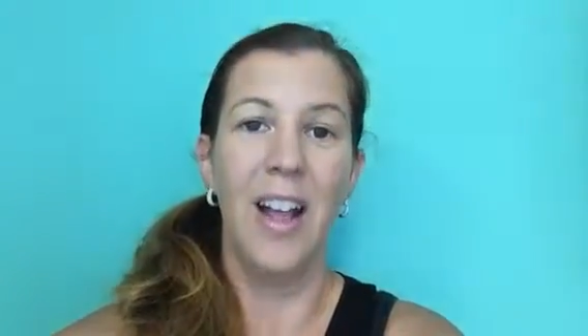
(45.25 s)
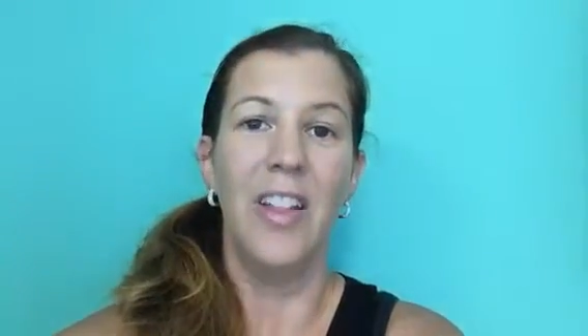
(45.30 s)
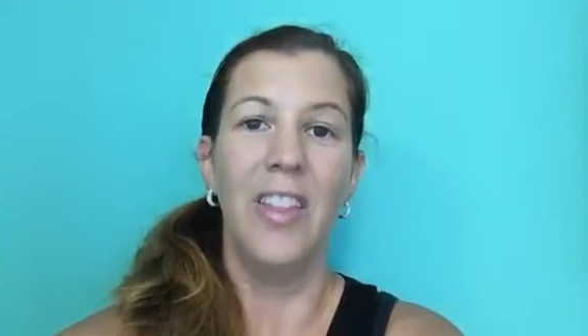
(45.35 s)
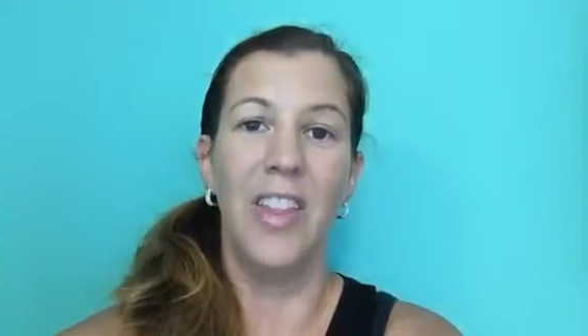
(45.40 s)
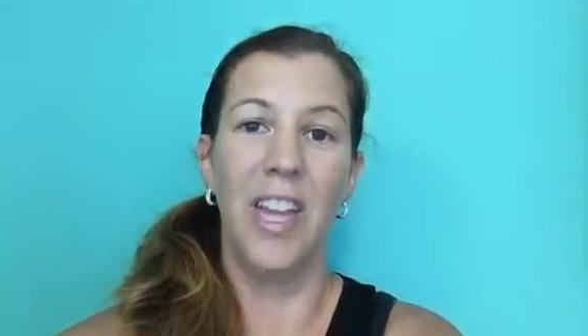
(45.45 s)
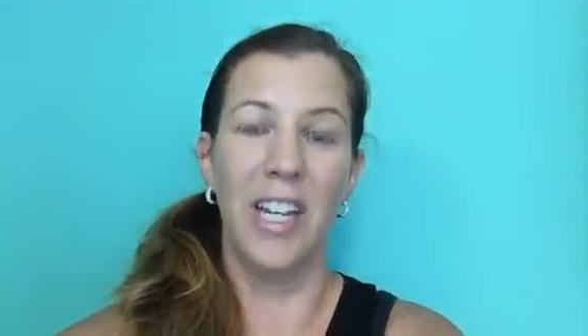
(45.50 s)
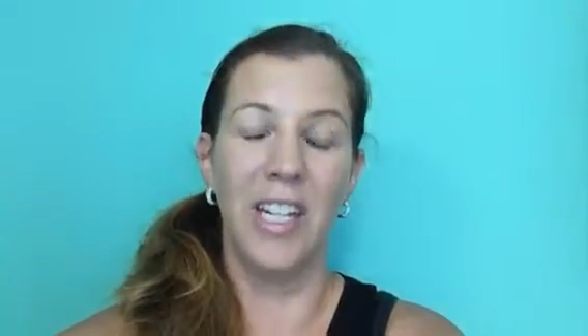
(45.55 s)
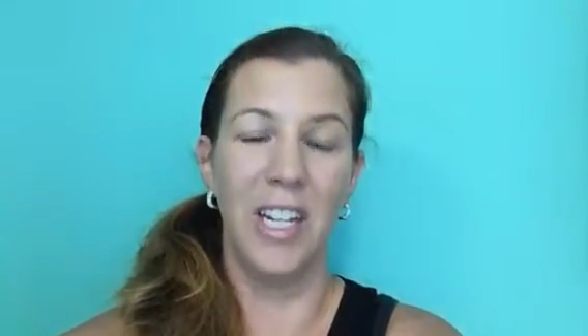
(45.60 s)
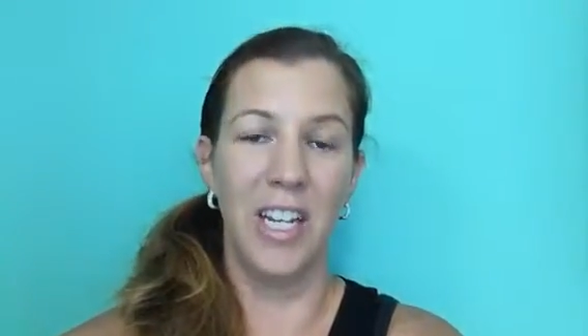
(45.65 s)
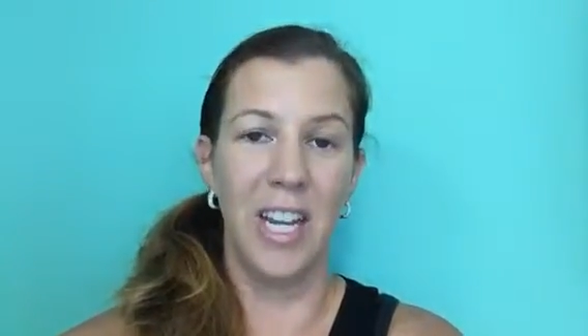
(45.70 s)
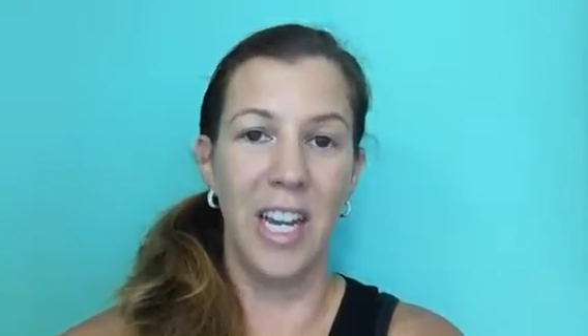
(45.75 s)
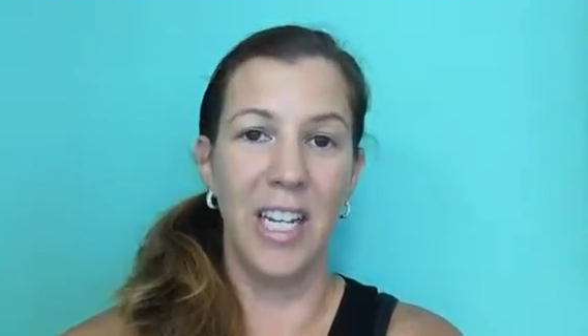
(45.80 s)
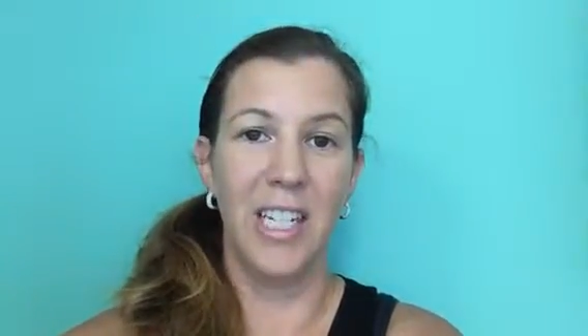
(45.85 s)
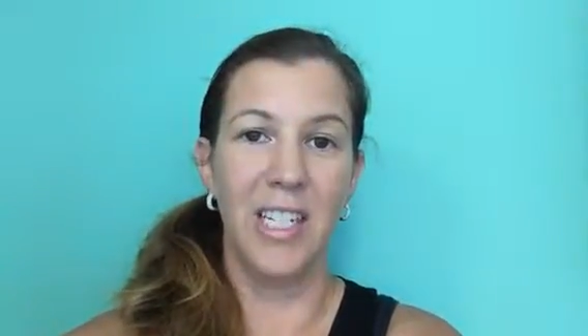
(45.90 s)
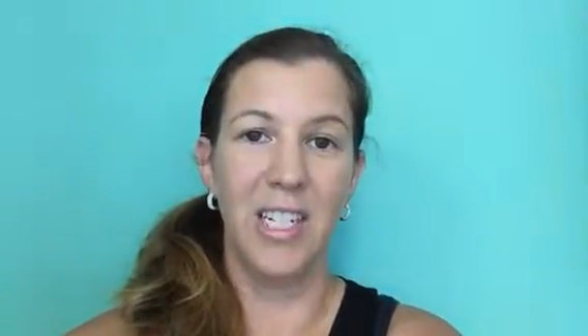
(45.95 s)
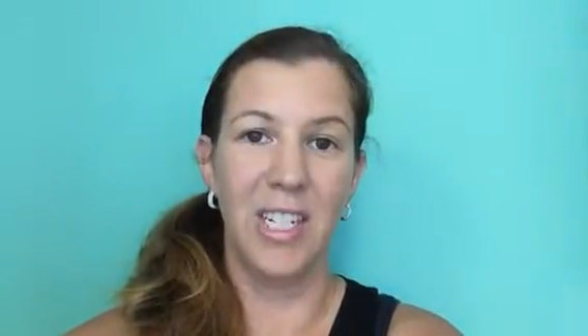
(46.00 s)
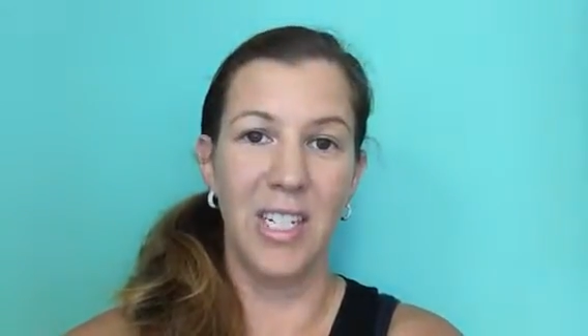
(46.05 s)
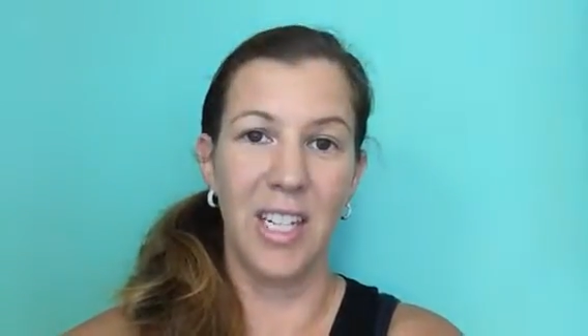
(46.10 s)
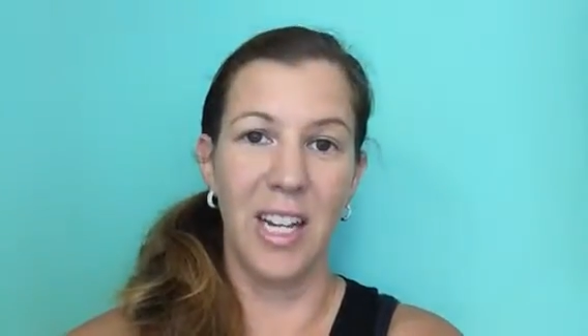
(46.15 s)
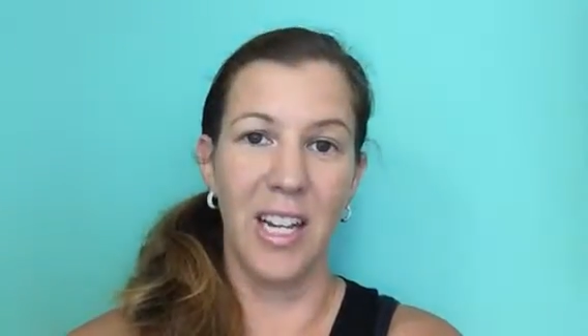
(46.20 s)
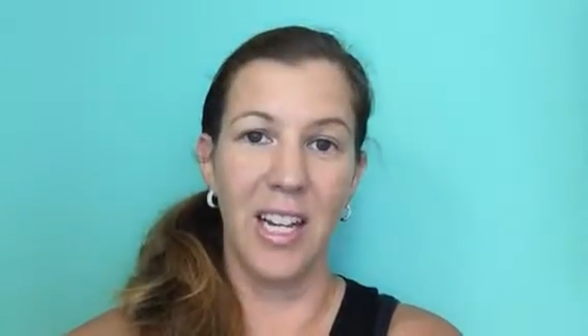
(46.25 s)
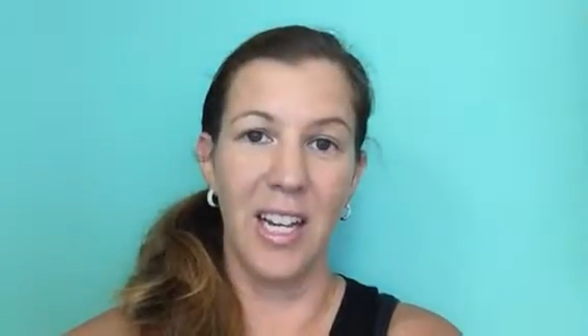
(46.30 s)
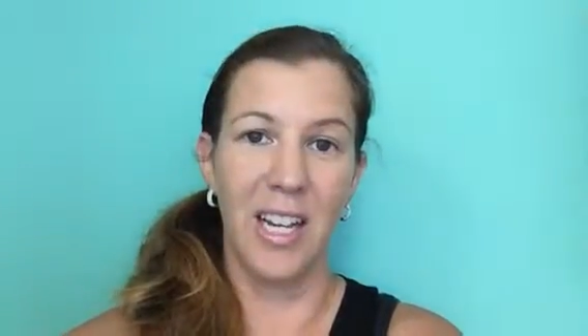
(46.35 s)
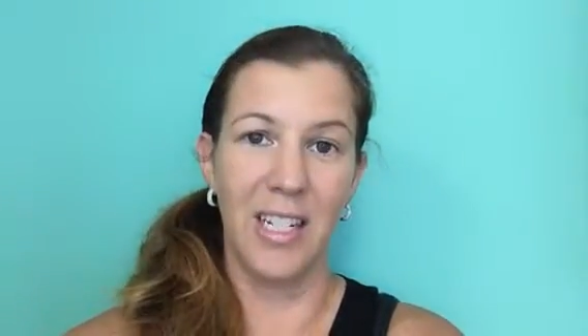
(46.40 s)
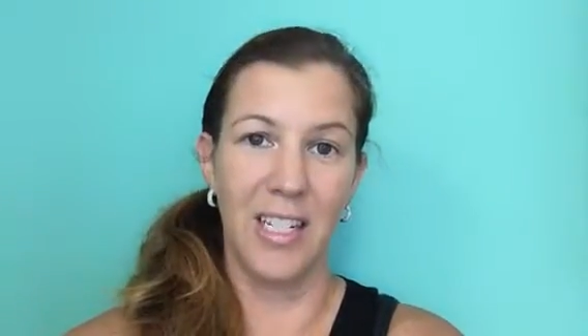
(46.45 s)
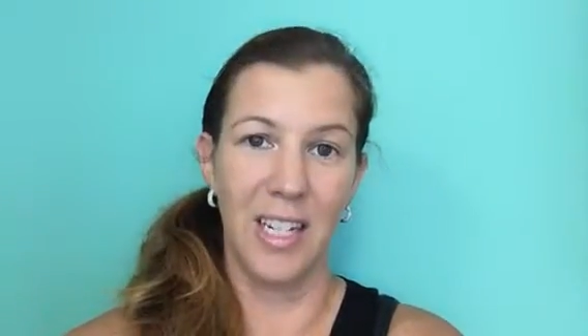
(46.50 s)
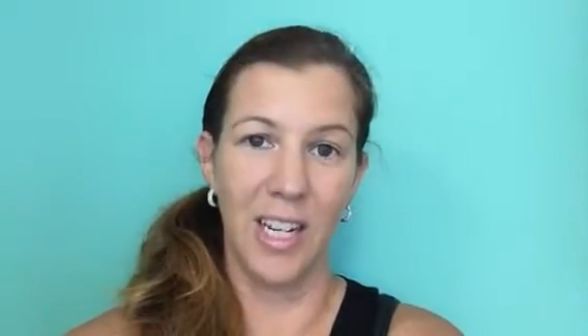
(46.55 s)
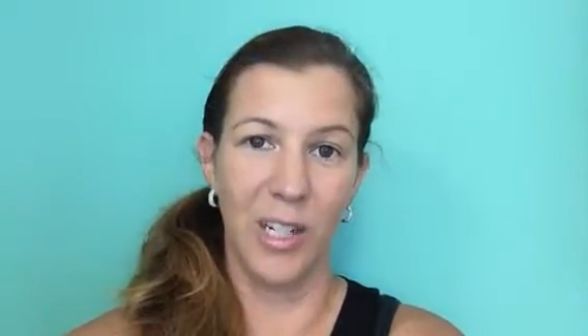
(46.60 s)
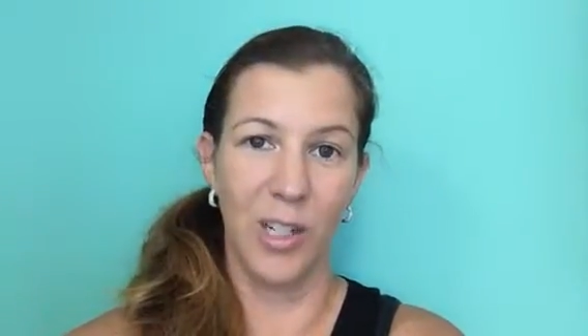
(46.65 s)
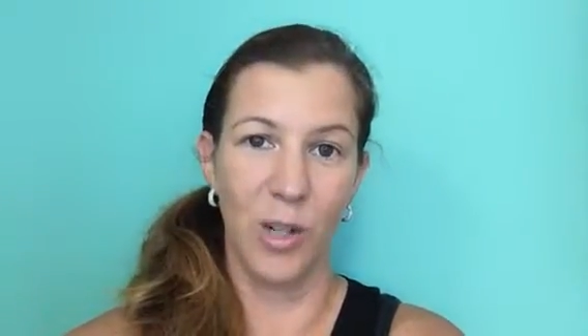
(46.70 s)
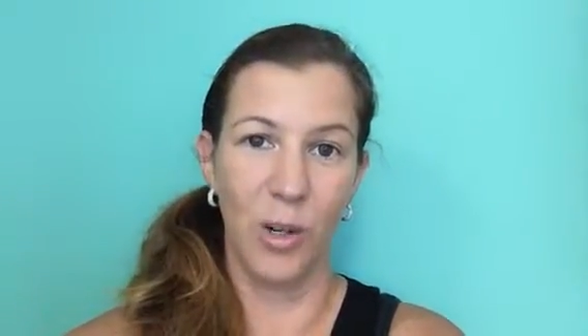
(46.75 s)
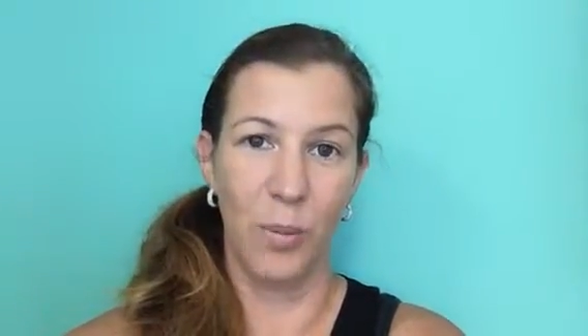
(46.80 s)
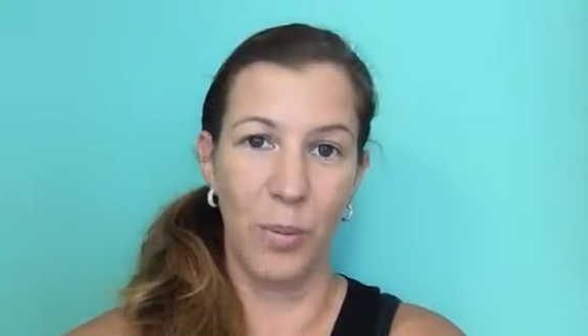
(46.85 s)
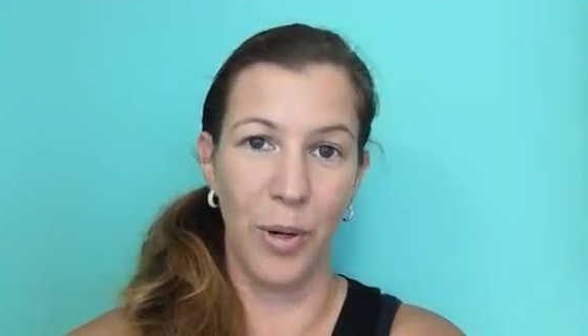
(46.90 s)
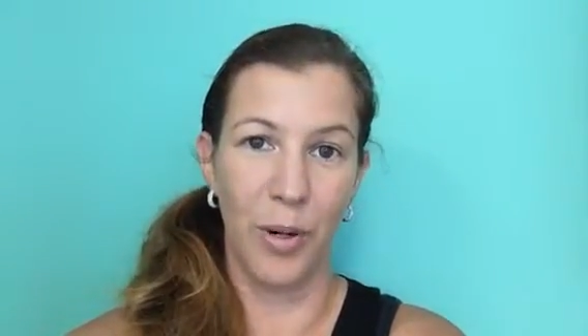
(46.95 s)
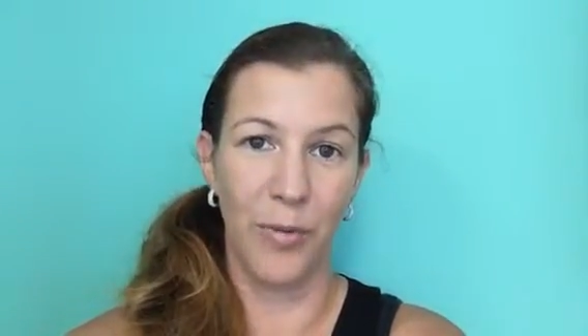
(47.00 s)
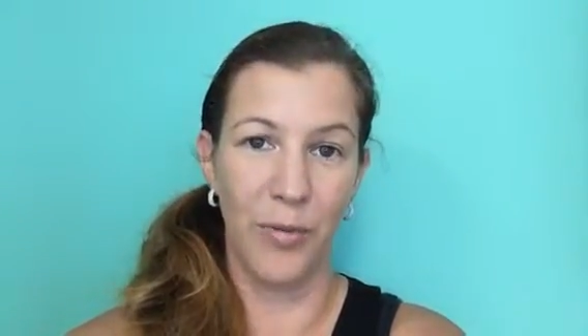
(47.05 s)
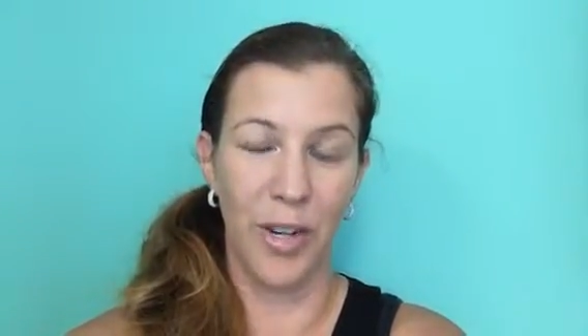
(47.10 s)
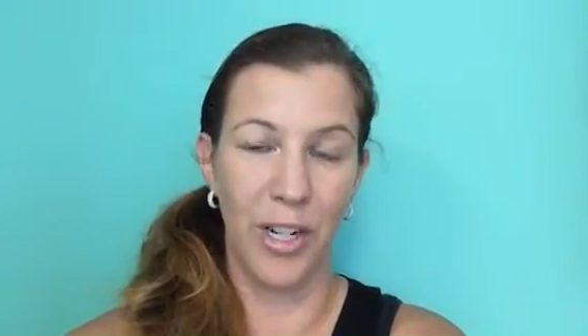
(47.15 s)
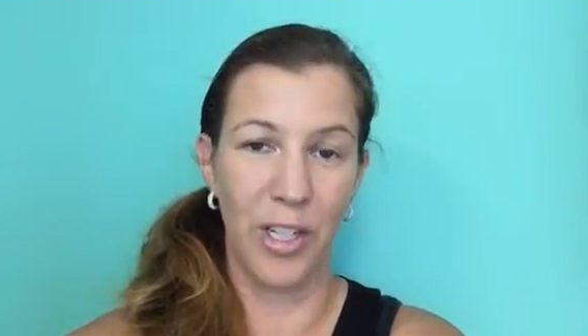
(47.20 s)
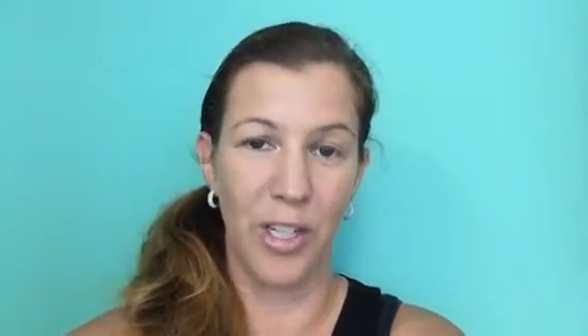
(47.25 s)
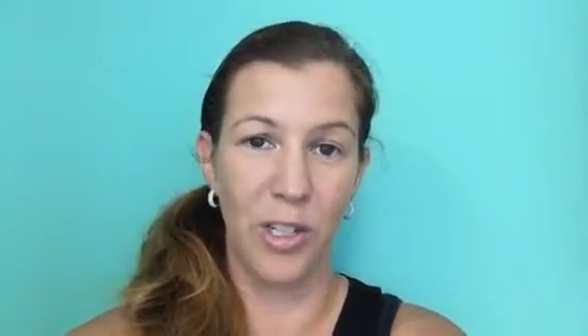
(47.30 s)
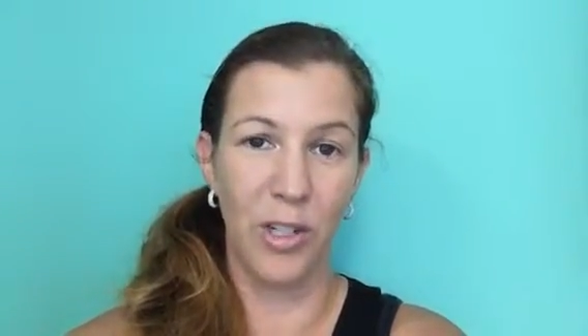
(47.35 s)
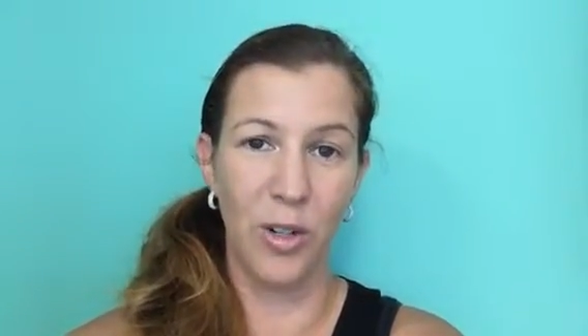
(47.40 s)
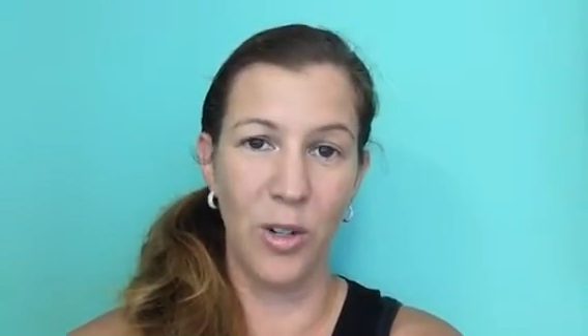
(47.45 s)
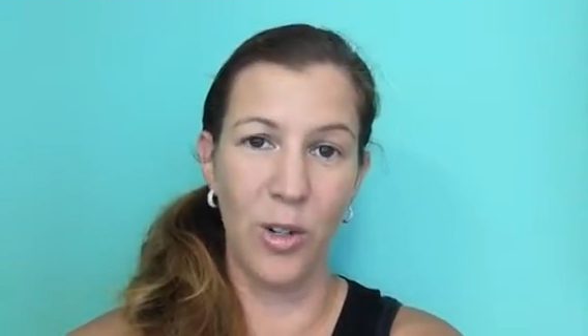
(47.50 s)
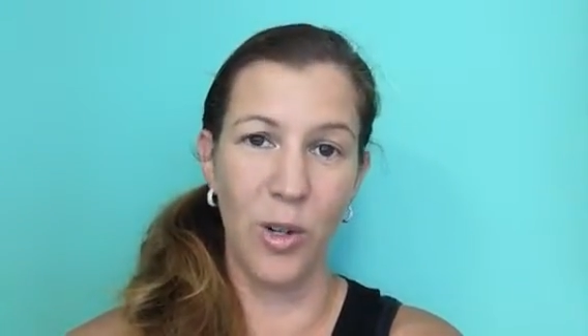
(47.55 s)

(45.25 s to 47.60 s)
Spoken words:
then you need to see a dental professional